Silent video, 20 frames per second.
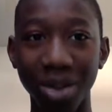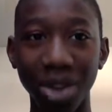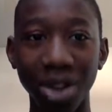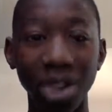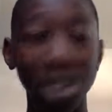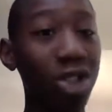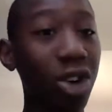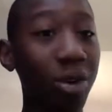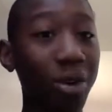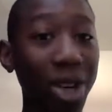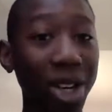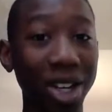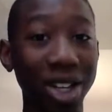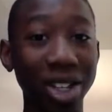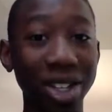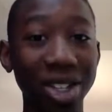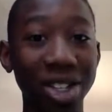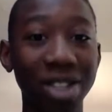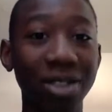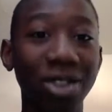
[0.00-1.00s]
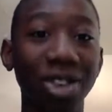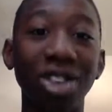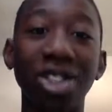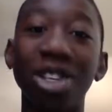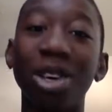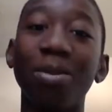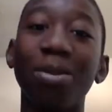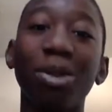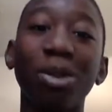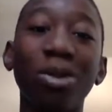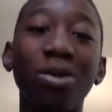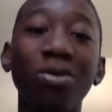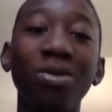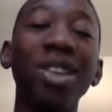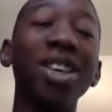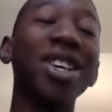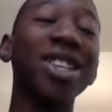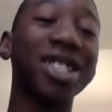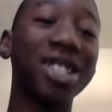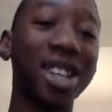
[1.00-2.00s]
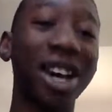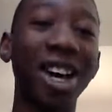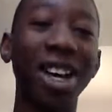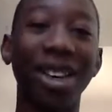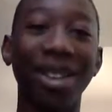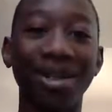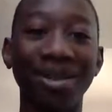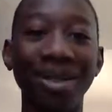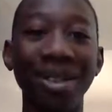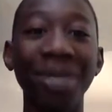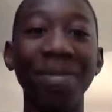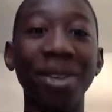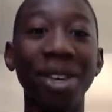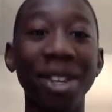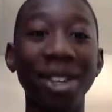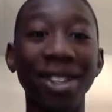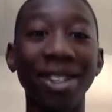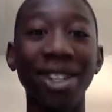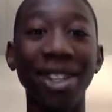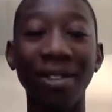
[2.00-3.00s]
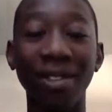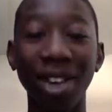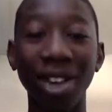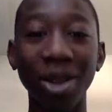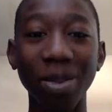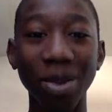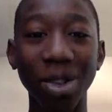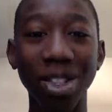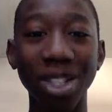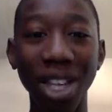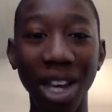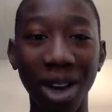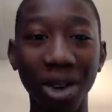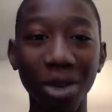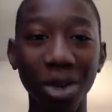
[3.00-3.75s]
So Among Us, for example, is dying because the developers now,